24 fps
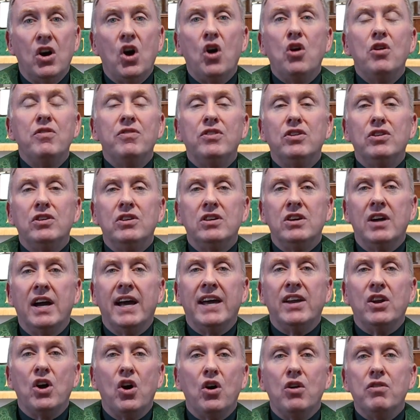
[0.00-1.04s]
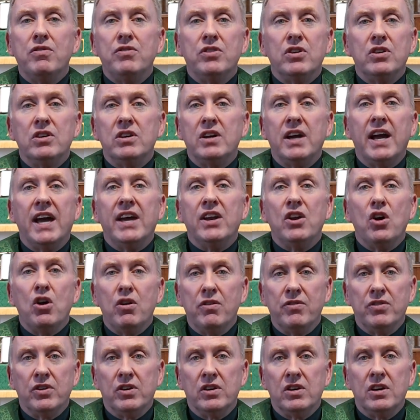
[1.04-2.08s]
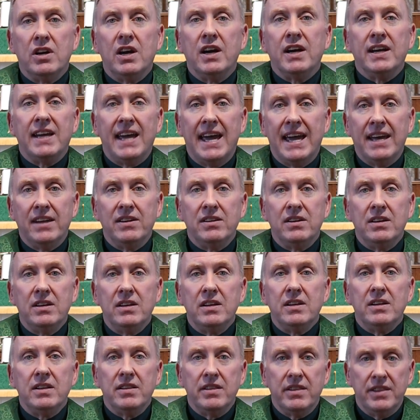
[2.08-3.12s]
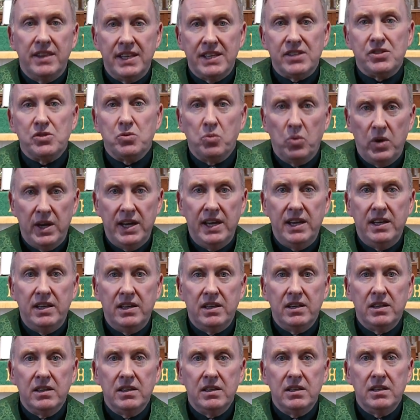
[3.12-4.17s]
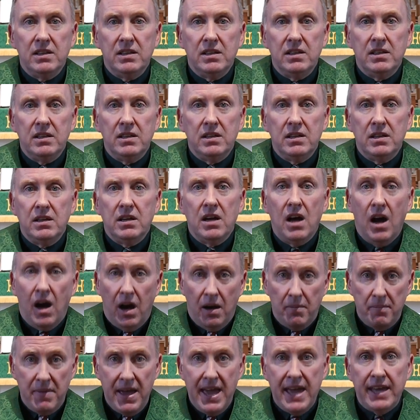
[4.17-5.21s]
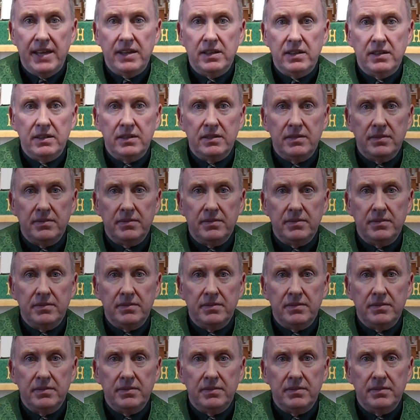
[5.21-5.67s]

over and over and over again this week. Amen.